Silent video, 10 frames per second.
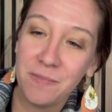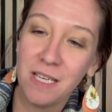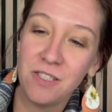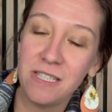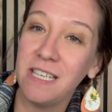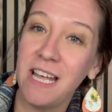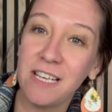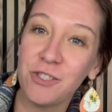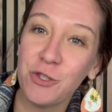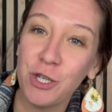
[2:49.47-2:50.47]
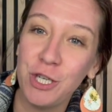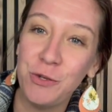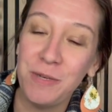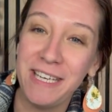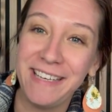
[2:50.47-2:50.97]
just an extra
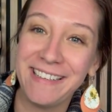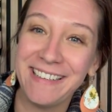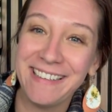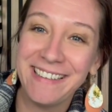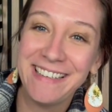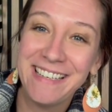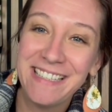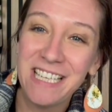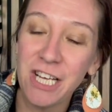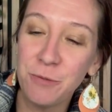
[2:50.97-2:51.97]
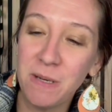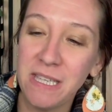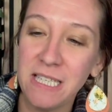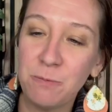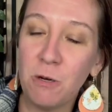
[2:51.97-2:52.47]
unique touch, but I
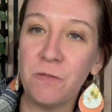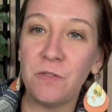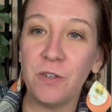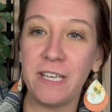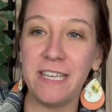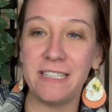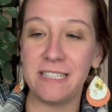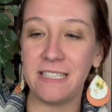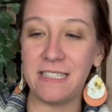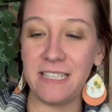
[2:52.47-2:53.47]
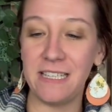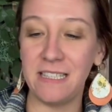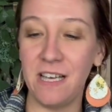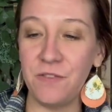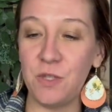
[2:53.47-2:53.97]
think it's perfect for kids because kids
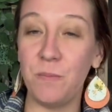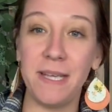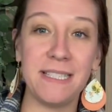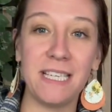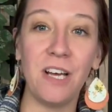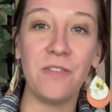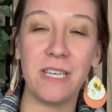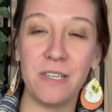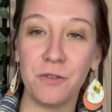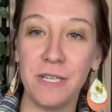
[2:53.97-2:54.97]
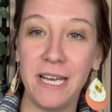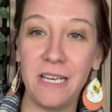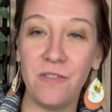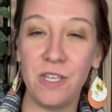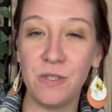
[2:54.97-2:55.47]
love to make stuff and get
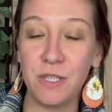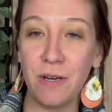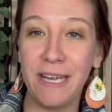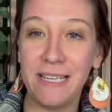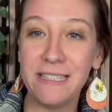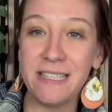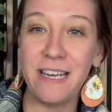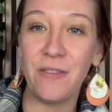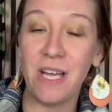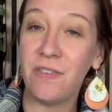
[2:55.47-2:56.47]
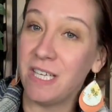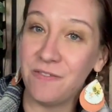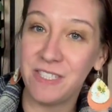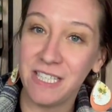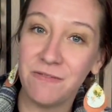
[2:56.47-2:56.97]
creative and use their hands, and now they have a
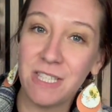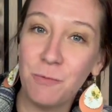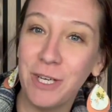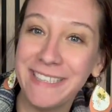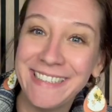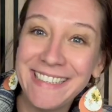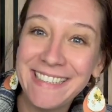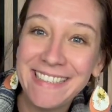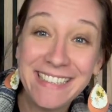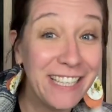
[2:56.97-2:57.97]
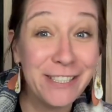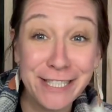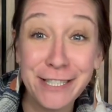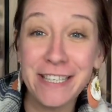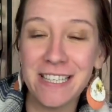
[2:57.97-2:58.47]
gift to give someone. That
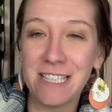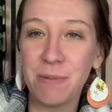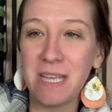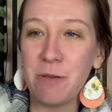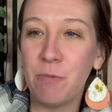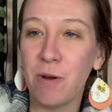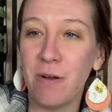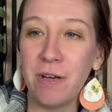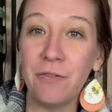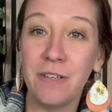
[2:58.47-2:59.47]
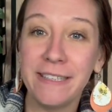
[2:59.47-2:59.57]
looks good. That's something they can be proud of.